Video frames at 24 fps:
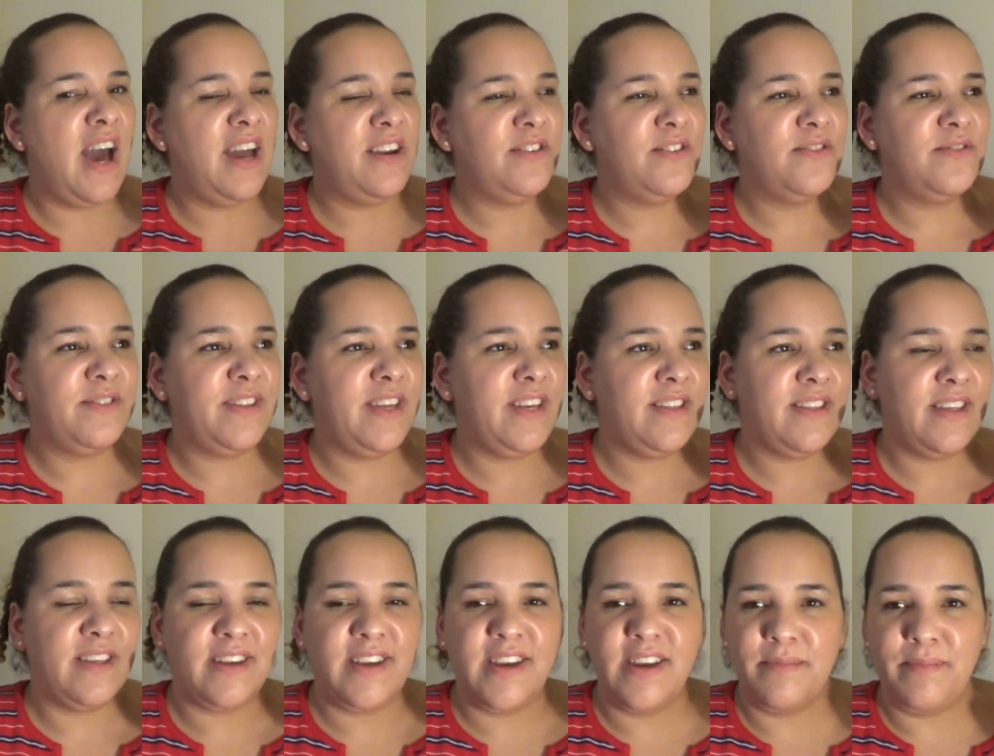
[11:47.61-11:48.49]
I don't think
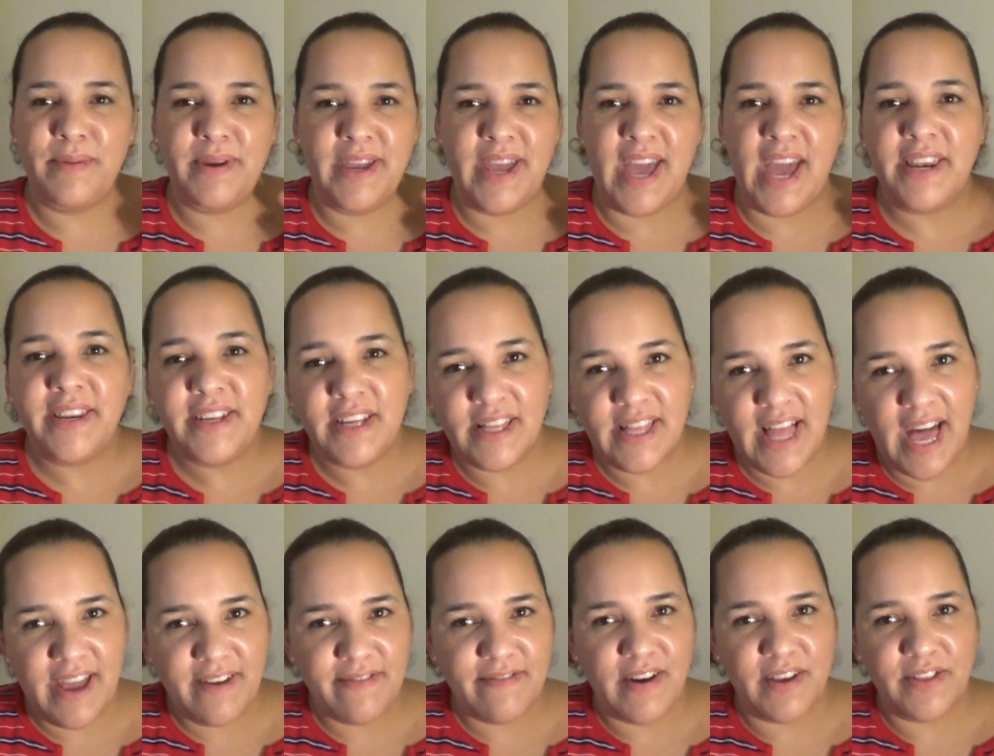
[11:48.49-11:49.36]
there could be any
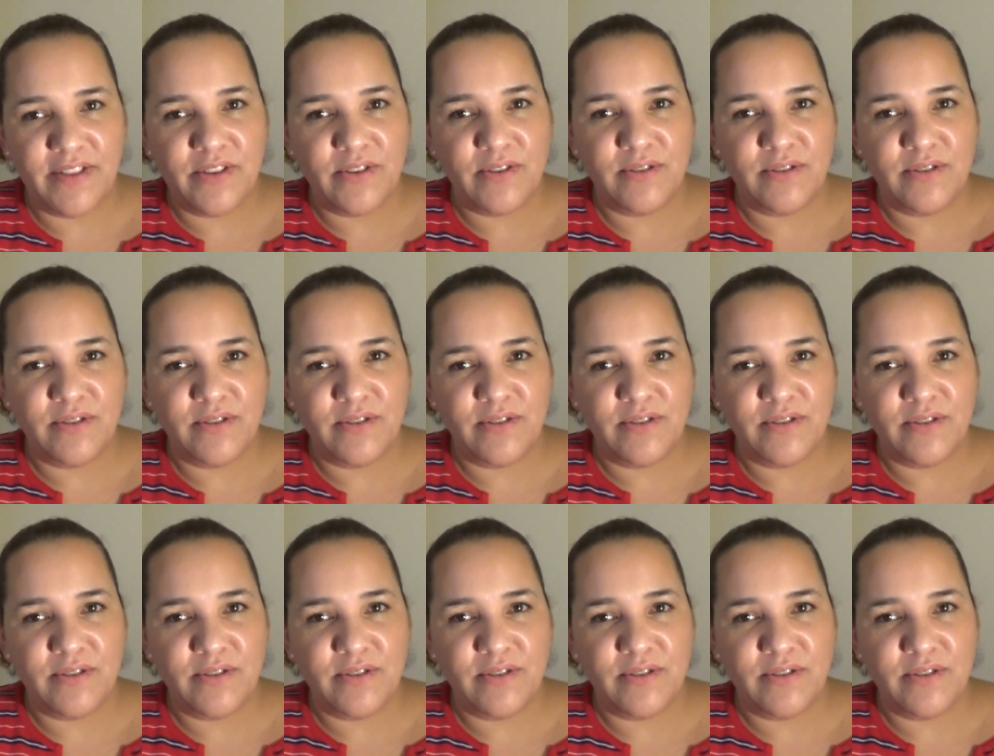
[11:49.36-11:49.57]
life on